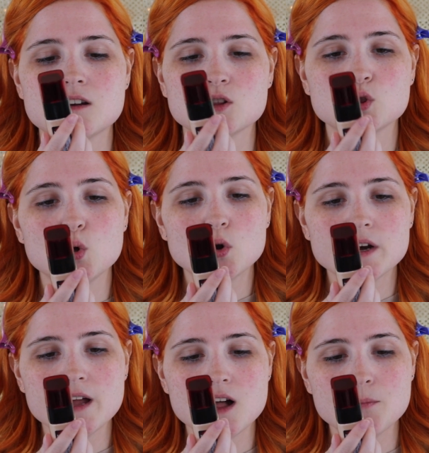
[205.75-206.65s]

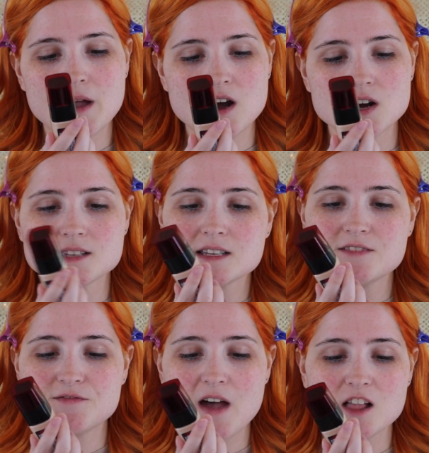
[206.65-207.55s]
L'Oreal Paris
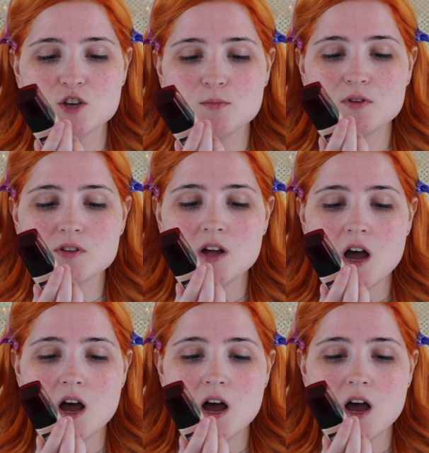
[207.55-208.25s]
Infallible